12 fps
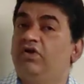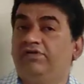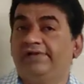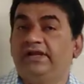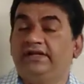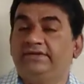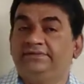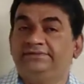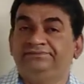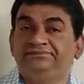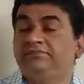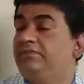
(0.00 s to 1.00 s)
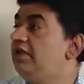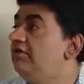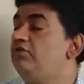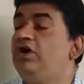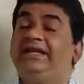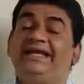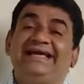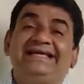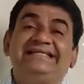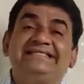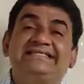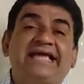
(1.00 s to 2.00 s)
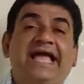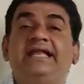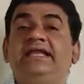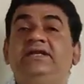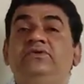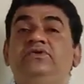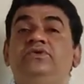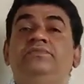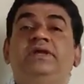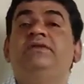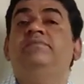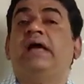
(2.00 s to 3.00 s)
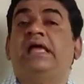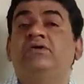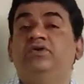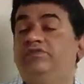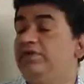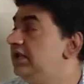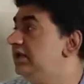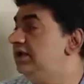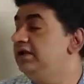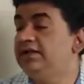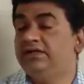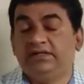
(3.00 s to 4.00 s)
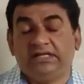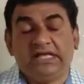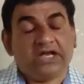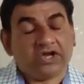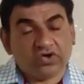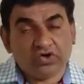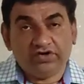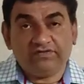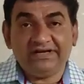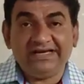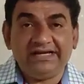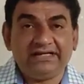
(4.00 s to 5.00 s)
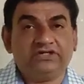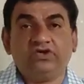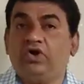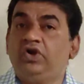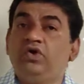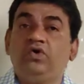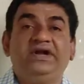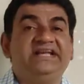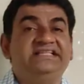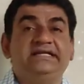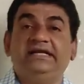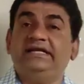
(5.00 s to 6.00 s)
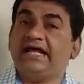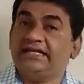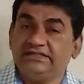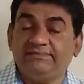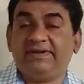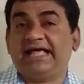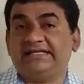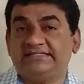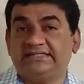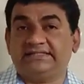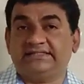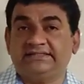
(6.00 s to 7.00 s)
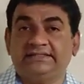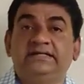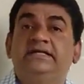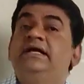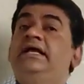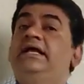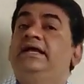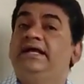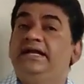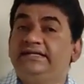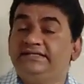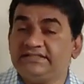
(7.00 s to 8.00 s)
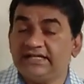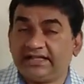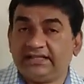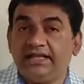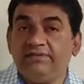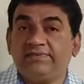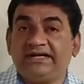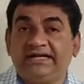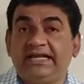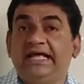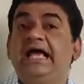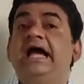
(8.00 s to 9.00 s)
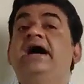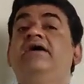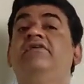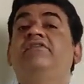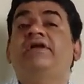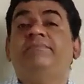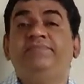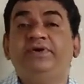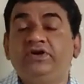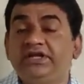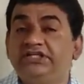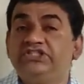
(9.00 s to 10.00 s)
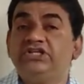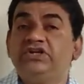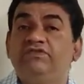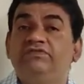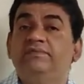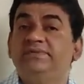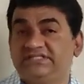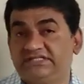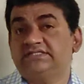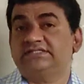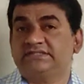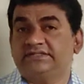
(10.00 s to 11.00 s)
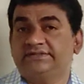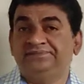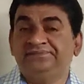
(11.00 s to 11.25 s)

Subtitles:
goodwill. What exactly do you mean by goodwill? Goodwill, you all know it is an intangible asset. It is nothing but reputation of the business.